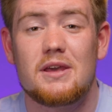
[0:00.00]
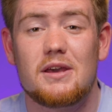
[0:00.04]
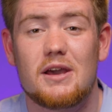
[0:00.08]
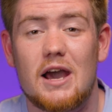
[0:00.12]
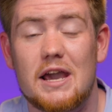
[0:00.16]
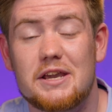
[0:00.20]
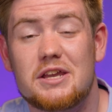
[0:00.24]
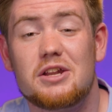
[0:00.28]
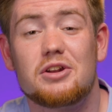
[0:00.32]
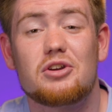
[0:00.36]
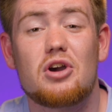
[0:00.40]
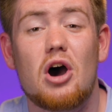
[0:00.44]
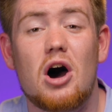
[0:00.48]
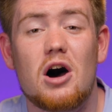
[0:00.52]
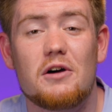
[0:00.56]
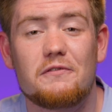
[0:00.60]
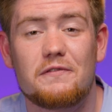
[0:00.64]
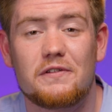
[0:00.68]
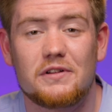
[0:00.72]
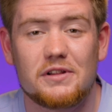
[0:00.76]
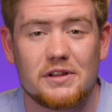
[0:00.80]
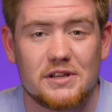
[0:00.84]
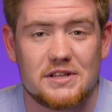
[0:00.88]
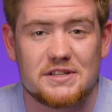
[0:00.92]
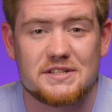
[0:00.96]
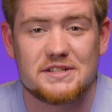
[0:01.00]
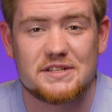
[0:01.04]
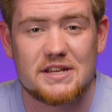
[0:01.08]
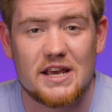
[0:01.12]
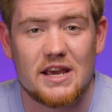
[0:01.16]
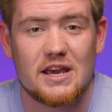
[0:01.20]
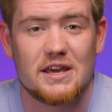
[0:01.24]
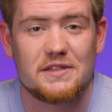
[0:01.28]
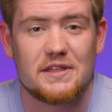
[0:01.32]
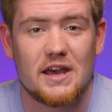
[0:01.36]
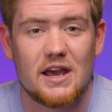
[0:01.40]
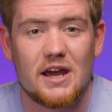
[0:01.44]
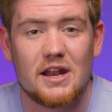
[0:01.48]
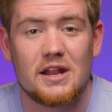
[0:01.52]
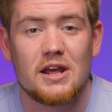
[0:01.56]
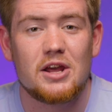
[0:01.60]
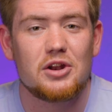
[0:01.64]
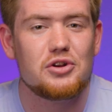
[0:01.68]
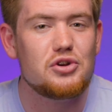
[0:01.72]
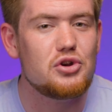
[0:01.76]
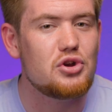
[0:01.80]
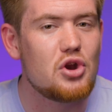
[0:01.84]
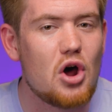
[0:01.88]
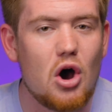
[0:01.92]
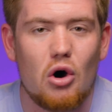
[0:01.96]
I can confidently say
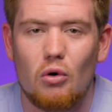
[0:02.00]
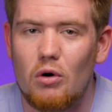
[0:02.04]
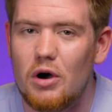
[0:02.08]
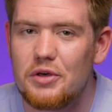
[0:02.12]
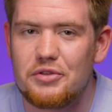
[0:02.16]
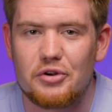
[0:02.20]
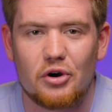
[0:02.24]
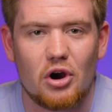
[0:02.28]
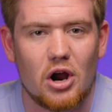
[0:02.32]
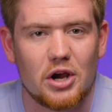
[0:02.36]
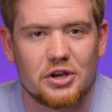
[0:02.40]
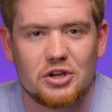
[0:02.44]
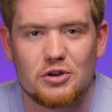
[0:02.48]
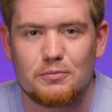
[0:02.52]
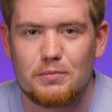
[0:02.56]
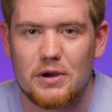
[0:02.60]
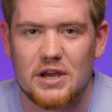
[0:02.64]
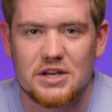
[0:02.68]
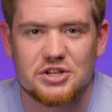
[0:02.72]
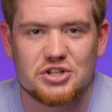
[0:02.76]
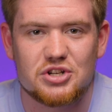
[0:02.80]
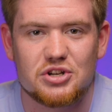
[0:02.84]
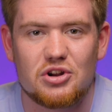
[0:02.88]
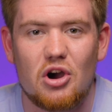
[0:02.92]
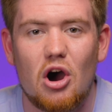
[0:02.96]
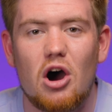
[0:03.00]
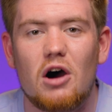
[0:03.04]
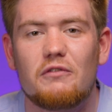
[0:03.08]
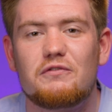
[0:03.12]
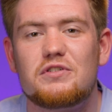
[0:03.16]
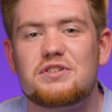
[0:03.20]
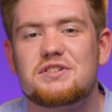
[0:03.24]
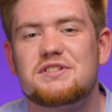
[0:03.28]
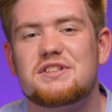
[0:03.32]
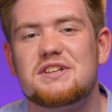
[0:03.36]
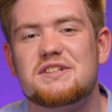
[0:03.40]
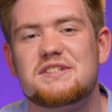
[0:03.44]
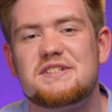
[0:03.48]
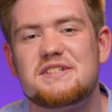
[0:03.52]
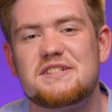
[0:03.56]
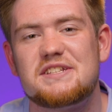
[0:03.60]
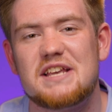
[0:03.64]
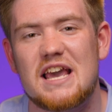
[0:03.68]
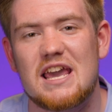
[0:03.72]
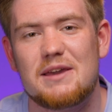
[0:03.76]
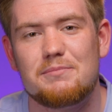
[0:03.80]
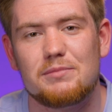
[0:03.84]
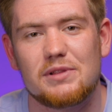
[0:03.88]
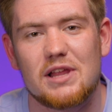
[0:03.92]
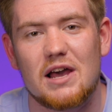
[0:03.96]
that no other occupation offers the
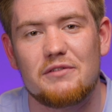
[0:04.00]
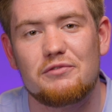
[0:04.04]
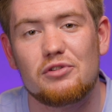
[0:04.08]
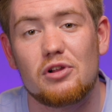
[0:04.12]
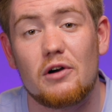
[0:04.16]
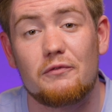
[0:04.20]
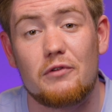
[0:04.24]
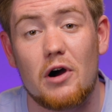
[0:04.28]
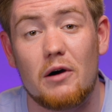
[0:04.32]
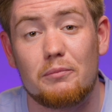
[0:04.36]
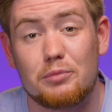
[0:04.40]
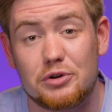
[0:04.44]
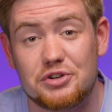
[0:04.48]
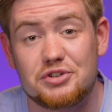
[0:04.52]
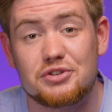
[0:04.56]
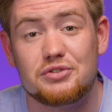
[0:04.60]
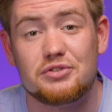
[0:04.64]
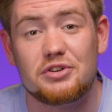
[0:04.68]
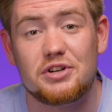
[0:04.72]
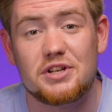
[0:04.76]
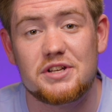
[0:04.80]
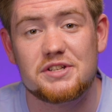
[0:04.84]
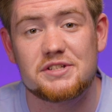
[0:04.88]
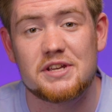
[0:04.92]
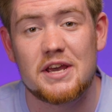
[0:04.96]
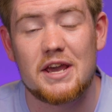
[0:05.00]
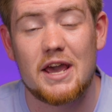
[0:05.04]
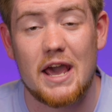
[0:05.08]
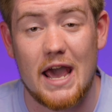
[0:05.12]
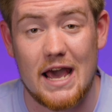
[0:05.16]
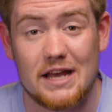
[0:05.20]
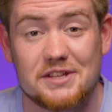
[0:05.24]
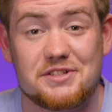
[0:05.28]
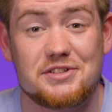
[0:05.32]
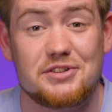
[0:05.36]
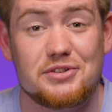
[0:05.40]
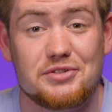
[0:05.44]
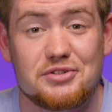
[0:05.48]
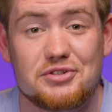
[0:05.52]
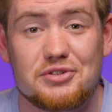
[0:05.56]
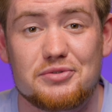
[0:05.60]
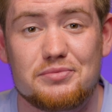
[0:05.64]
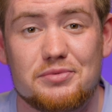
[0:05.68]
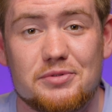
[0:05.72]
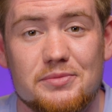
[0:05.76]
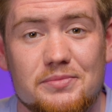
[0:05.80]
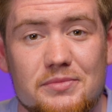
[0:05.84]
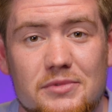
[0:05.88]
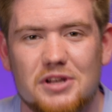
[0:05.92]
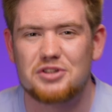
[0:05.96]
same level of opportunities as YouTube.
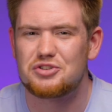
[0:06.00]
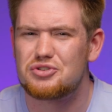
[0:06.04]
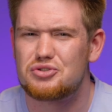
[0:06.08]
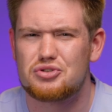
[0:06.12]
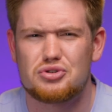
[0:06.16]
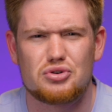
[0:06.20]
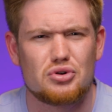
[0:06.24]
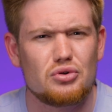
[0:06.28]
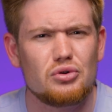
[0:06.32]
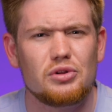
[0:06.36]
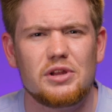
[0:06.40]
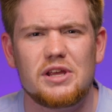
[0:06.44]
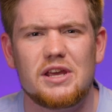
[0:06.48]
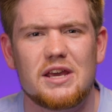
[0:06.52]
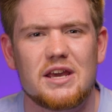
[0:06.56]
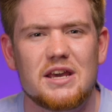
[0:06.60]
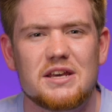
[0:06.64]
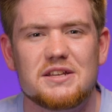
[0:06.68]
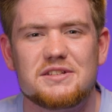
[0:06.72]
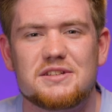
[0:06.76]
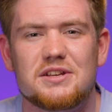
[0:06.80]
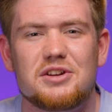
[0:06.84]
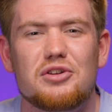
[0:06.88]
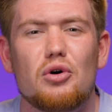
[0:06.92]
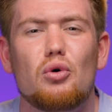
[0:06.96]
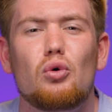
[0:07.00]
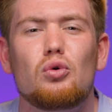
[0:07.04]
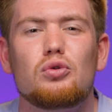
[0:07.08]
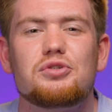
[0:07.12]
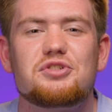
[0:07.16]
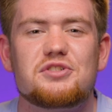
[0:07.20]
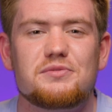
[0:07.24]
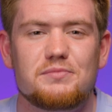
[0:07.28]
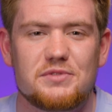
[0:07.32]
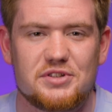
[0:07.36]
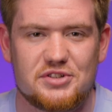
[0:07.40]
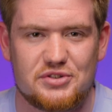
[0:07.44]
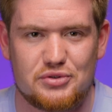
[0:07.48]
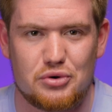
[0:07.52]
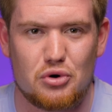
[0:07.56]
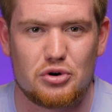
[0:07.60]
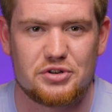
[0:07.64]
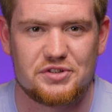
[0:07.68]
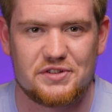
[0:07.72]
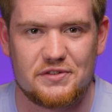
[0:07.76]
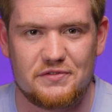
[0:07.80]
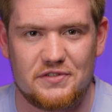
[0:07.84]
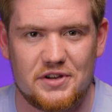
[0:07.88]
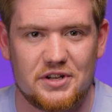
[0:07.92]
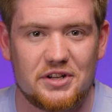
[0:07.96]
It truly is an ultimate
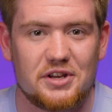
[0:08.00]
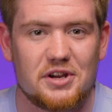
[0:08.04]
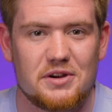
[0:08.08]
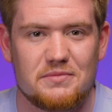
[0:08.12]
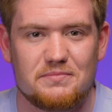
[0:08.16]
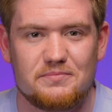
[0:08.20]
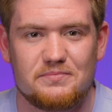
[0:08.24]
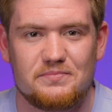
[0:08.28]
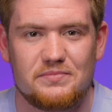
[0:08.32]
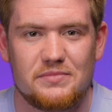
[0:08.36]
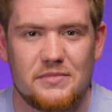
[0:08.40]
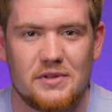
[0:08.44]
source of income.